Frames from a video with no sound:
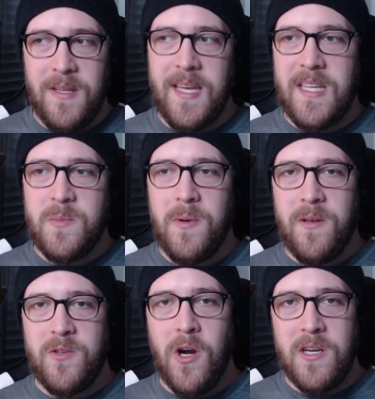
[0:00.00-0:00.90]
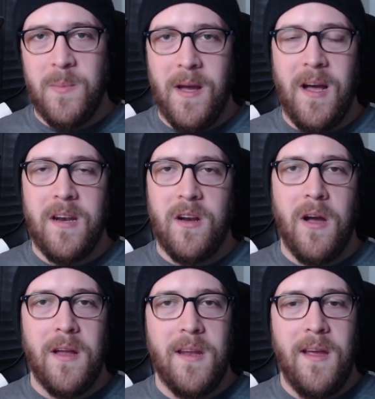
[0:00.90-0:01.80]
it's been talked about on and
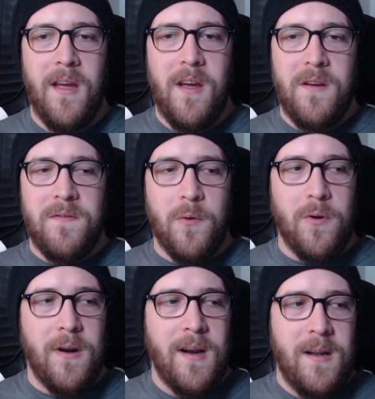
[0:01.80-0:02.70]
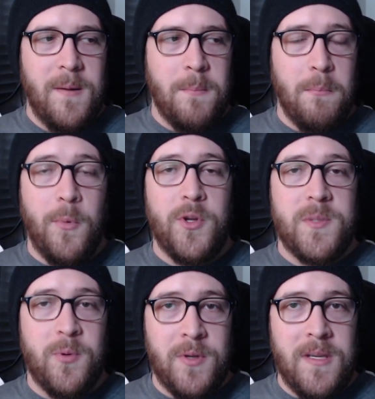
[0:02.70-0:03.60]
on for
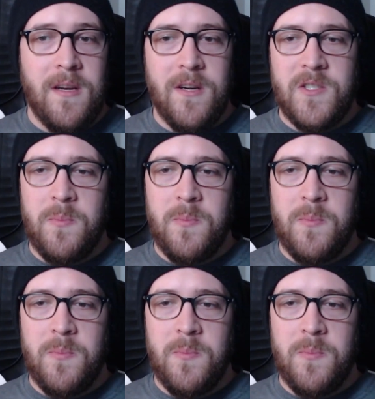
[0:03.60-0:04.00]
multiple years,